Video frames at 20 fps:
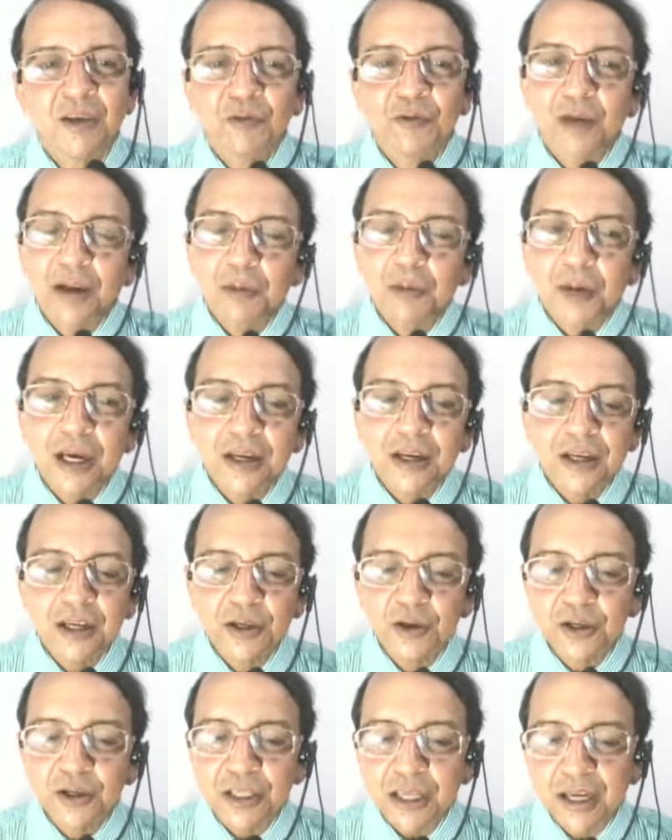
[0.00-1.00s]
Well, my dear,
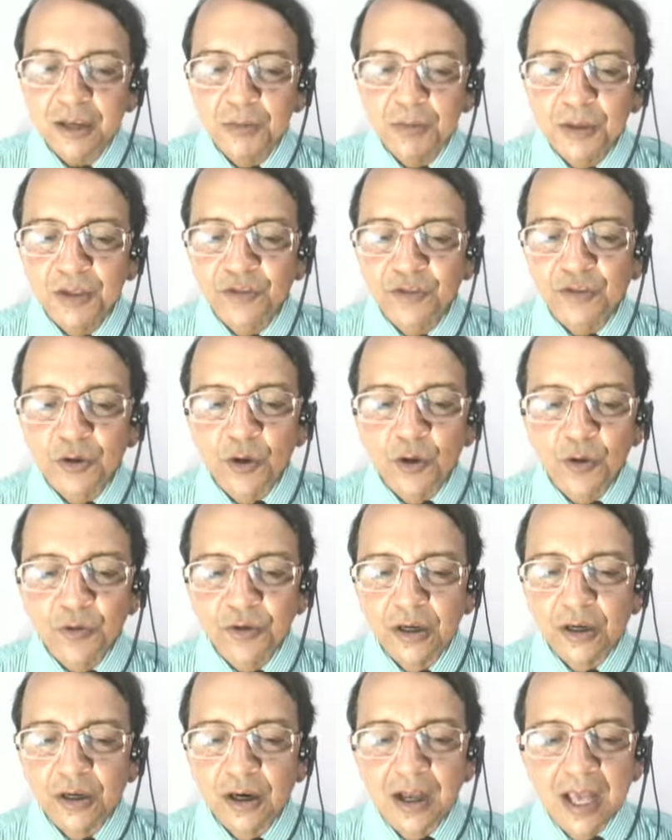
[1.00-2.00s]
your time is
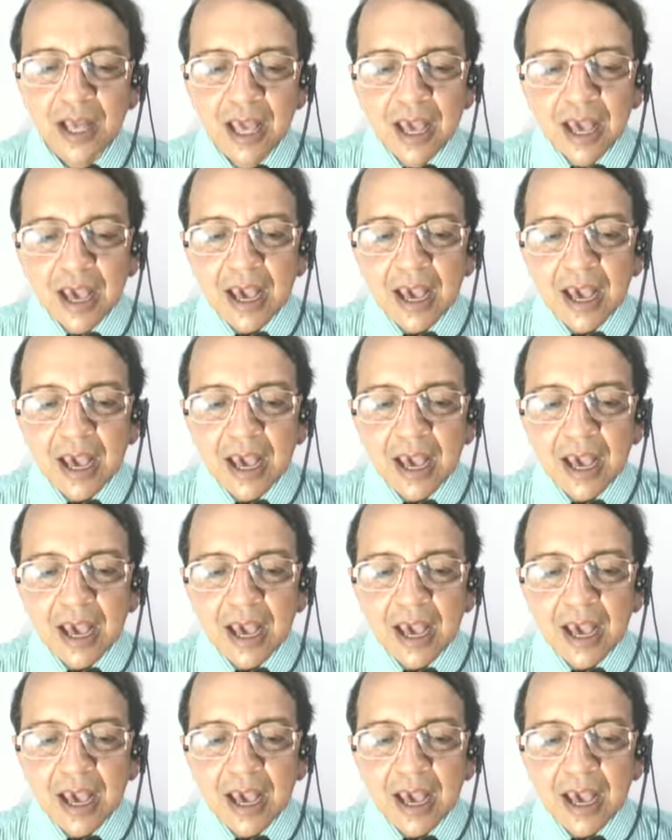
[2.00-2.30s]
over,